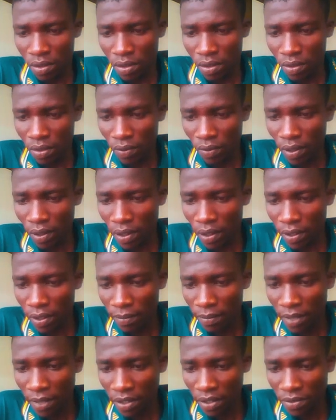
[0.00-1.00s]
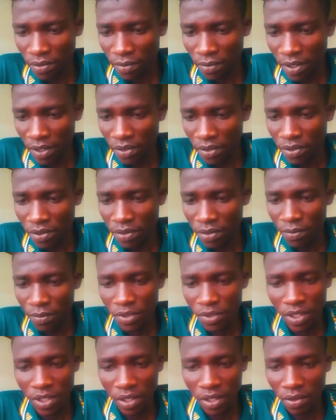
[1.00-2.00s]
Welcome back to my YouTube
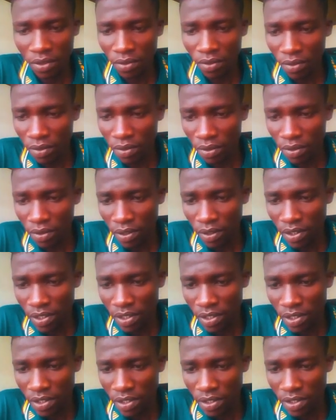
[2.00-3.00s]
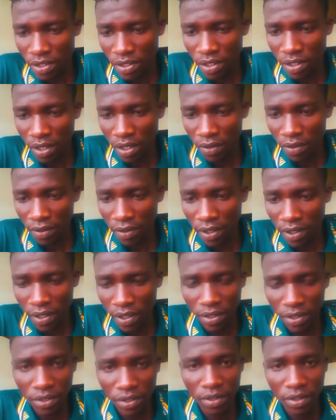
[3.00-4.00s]
channel. This is again
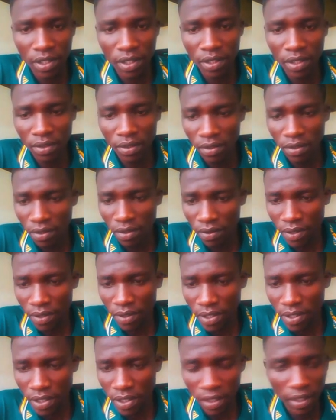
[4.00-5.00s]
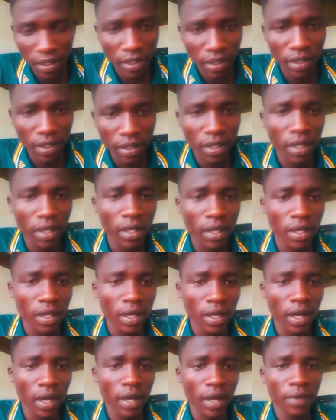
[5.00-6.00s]
Jonas. Once again,
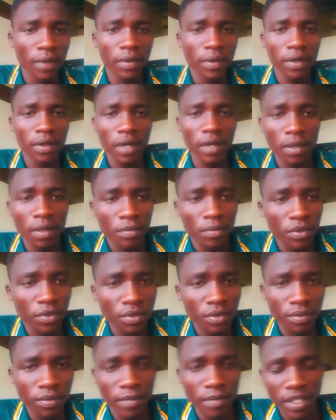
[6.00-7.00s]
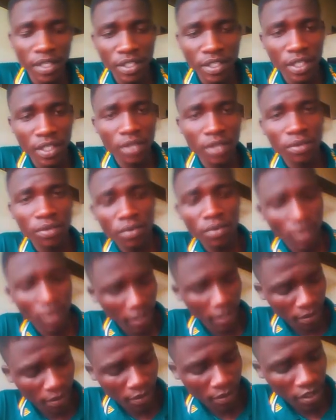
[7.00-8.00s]
I welcome you to my channel. I
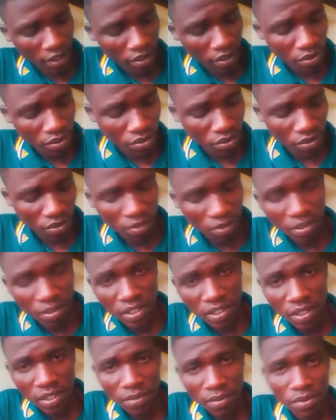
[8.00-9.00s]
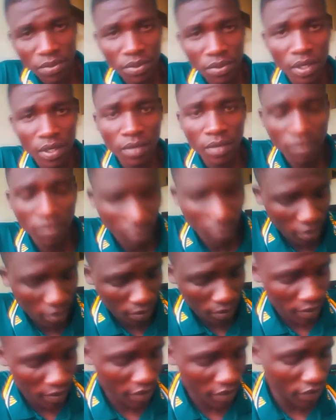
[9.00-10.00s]
remind you to always subscribe, follow my
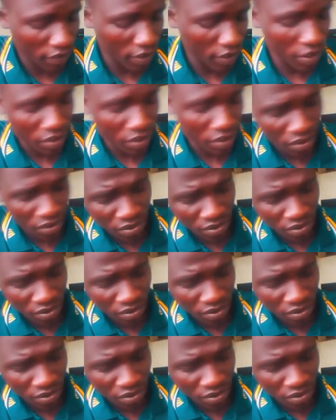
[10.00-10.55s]
videos.